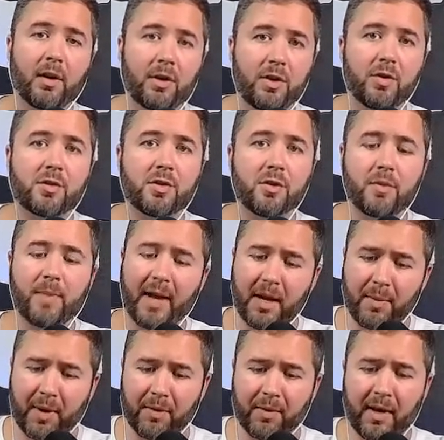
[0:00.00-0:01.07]
YouTube
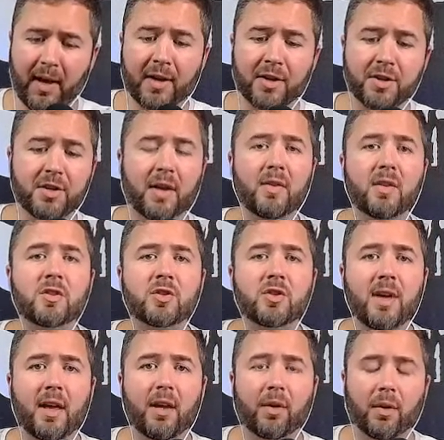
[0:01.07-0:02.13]
and my reaction on this
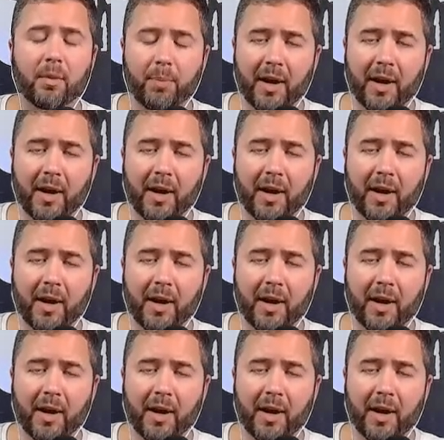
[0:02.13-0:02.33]
channel.